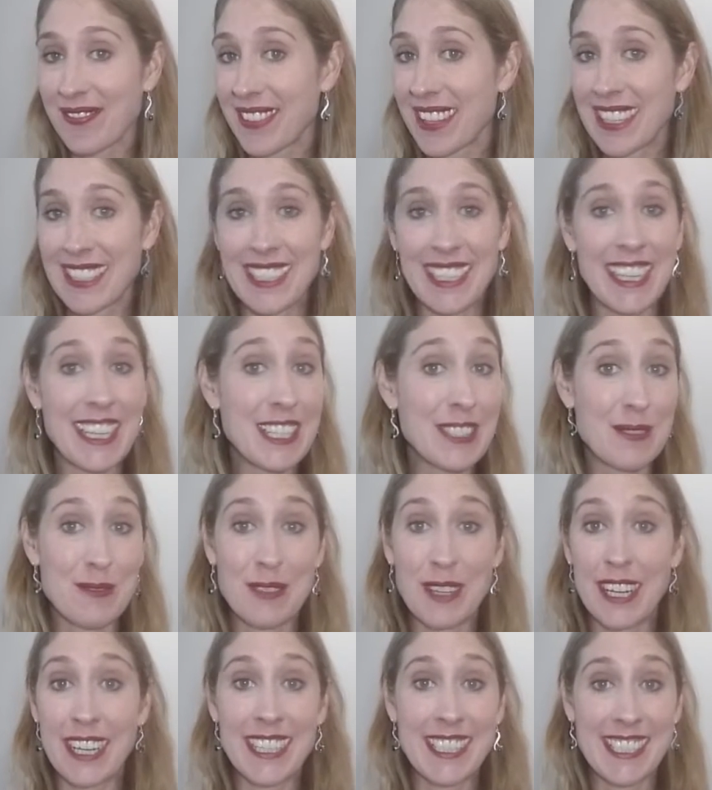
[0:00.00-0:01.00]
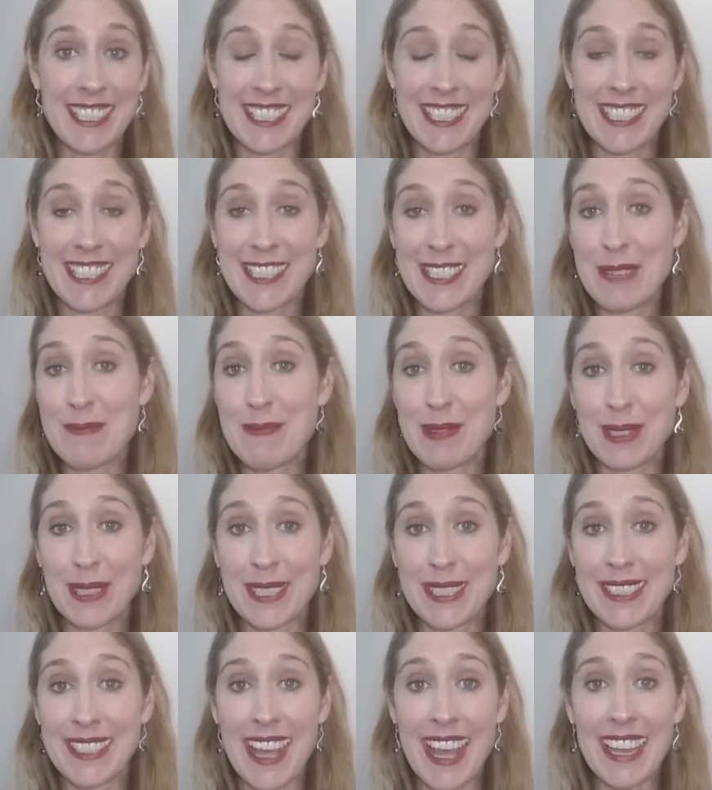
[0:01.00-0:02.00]
it is really just as simple
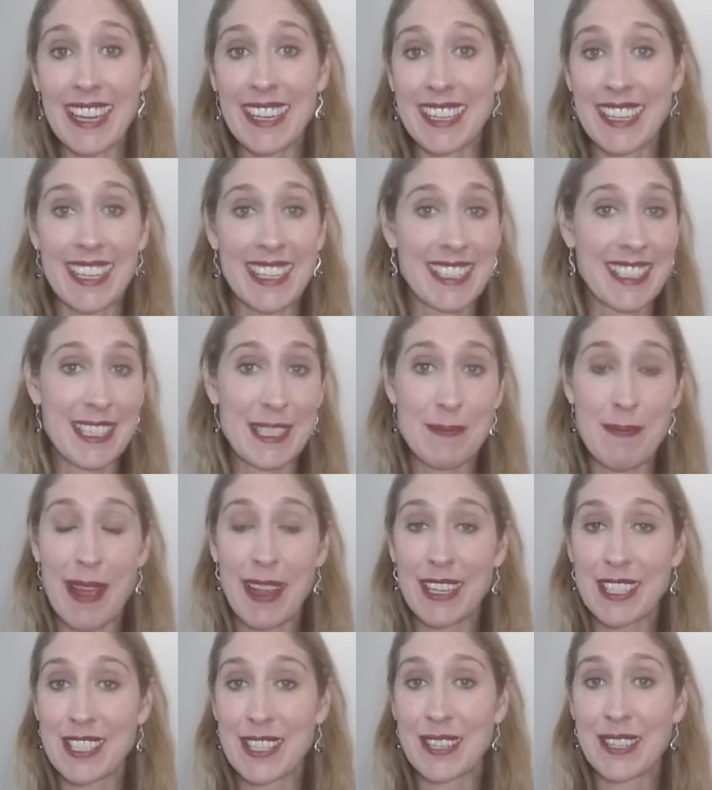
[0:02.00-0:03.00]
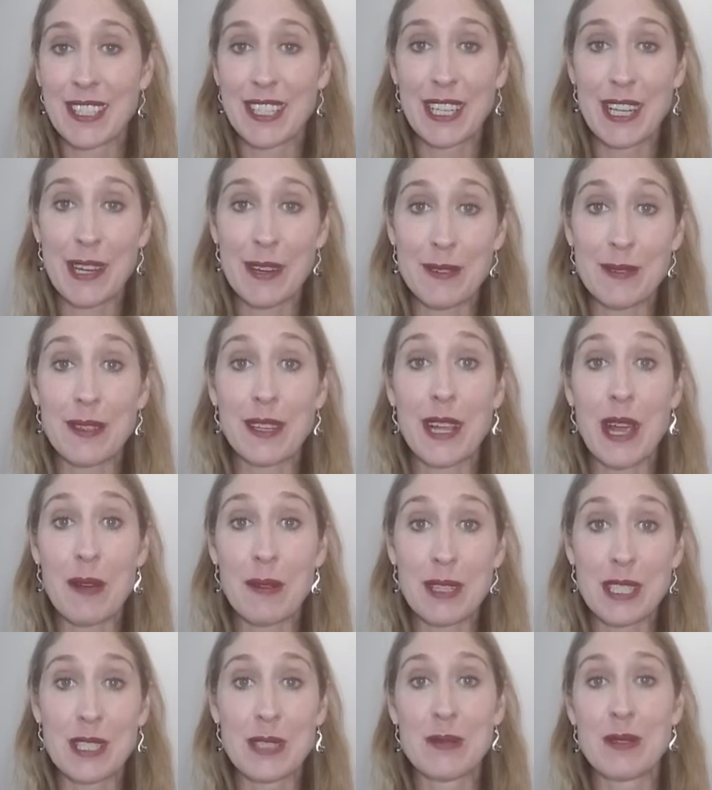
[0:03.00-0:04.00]
as that. Just make sure you go
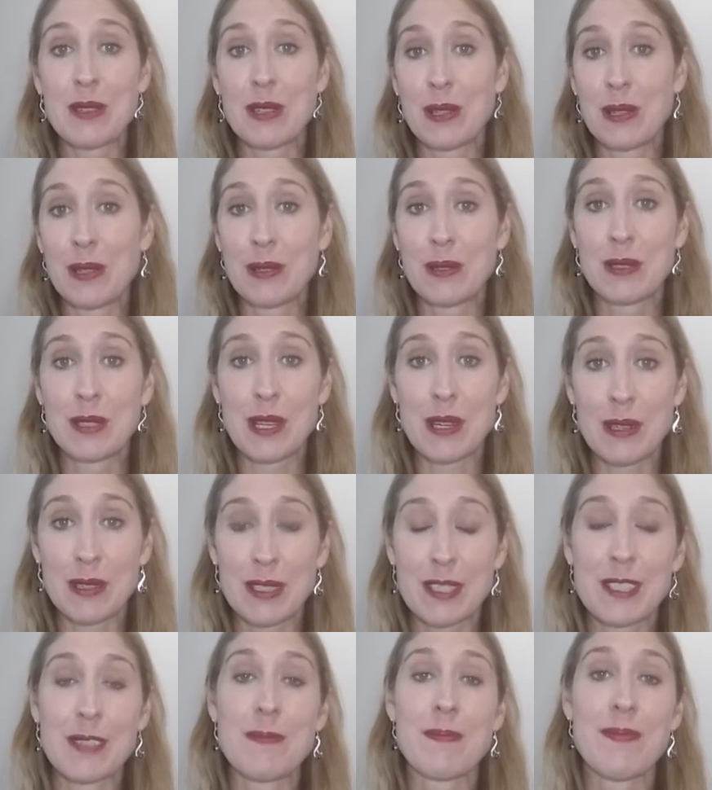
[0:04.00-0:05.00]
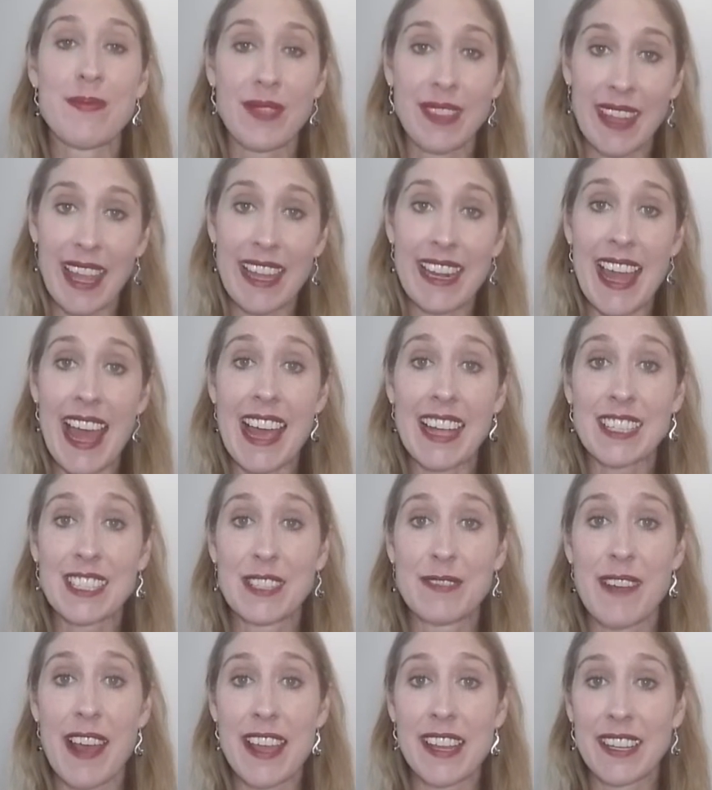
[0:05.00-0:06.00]
into a Google Docs and
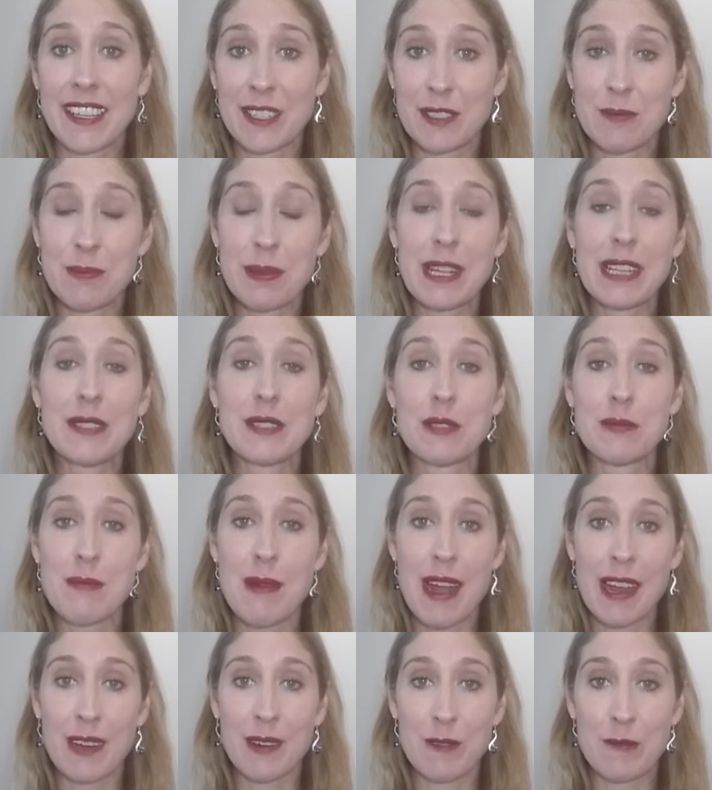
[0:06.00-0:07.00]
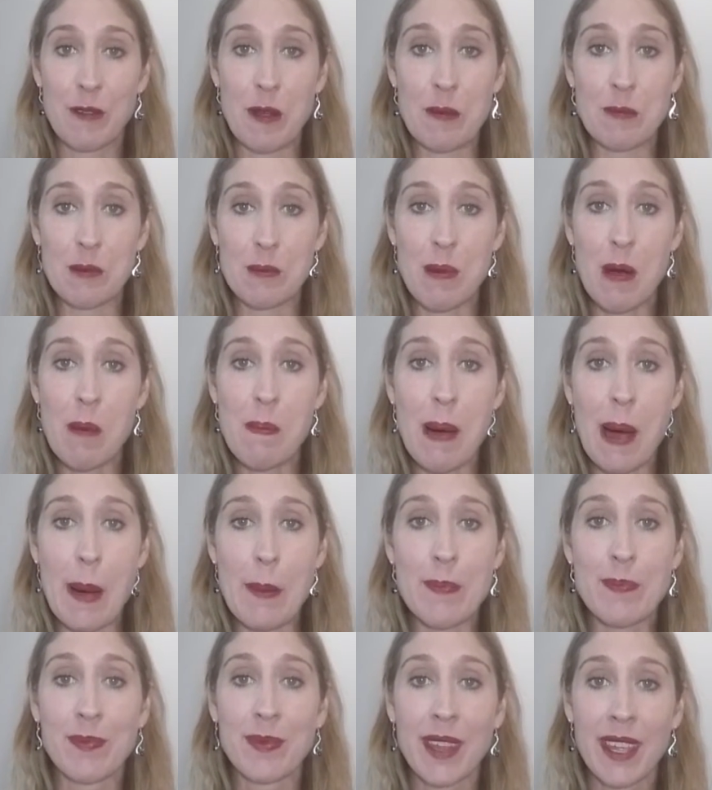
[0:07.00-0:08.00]
activate it. It'll be a little microphone will pop
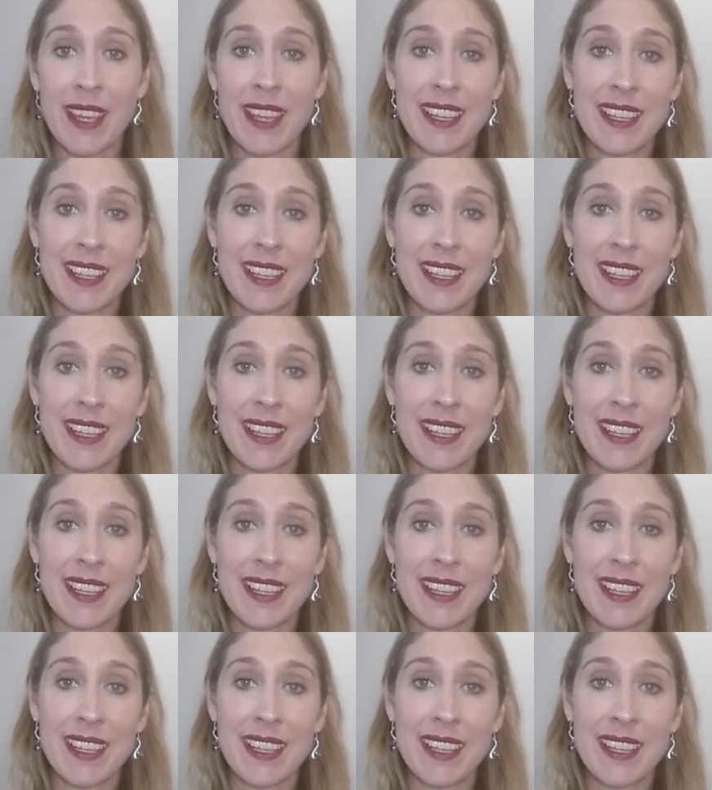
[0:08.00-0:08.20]
up.